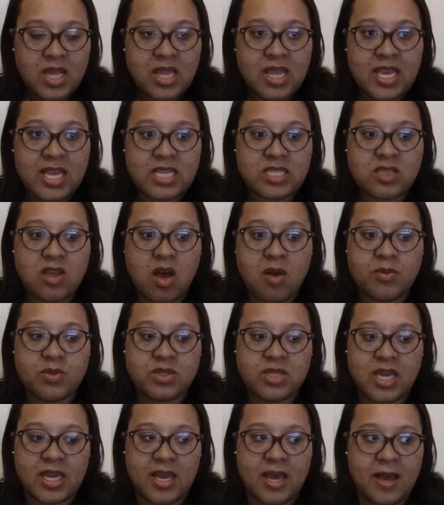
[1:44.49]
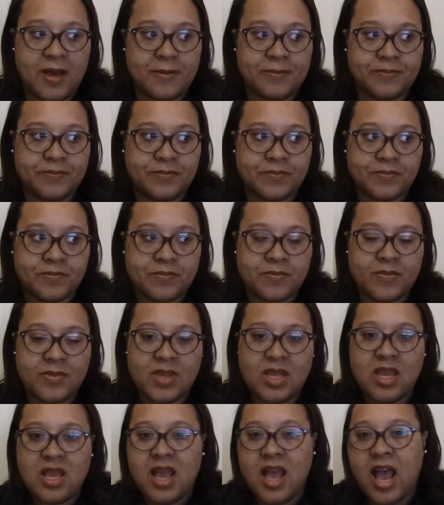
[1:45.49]
Like it's almost like I
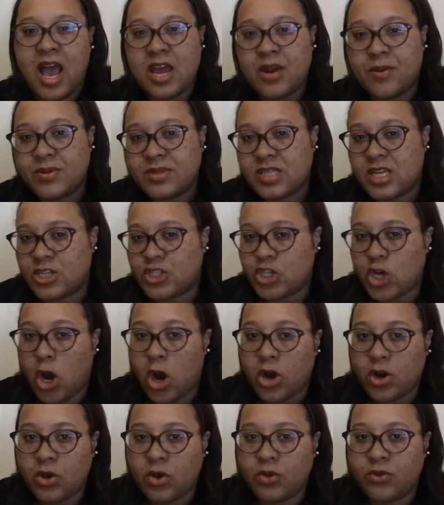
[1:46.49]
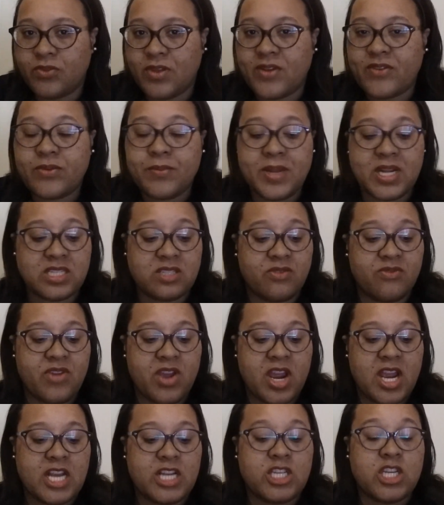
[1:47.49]
don't want to say a charcoal flavor, but it's a
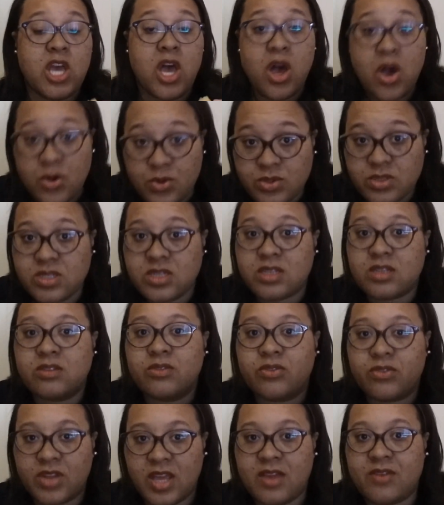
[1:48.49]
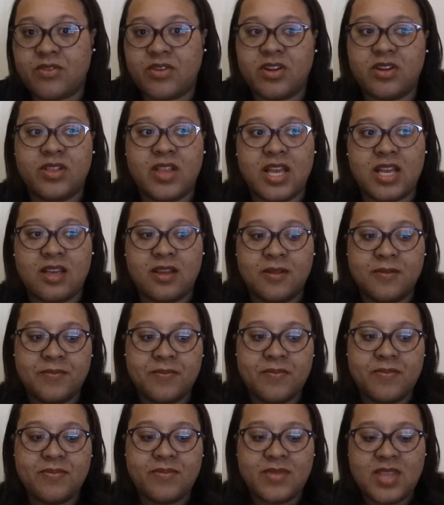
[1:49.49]
very toasted flavor. Like,
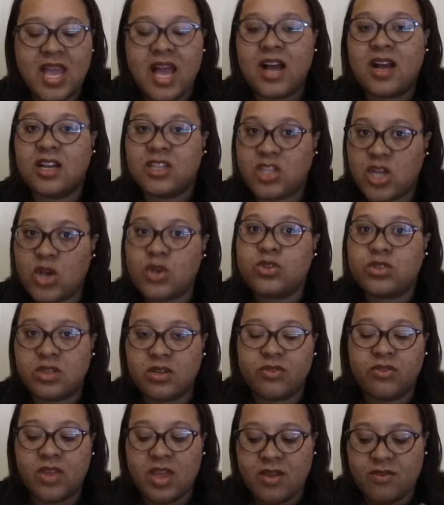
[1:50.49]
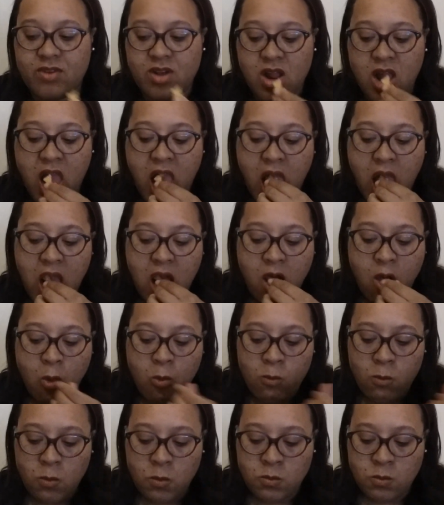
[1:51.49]
yeah, a toasted flavor.
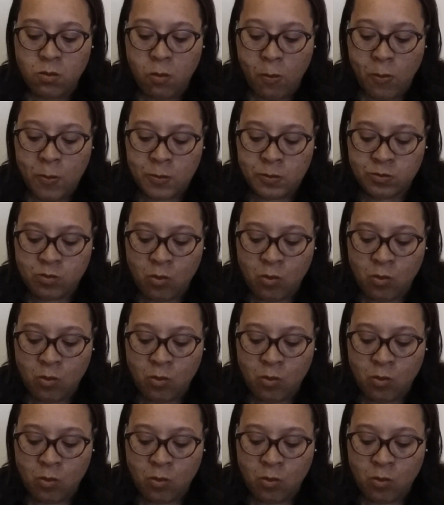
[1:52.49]
I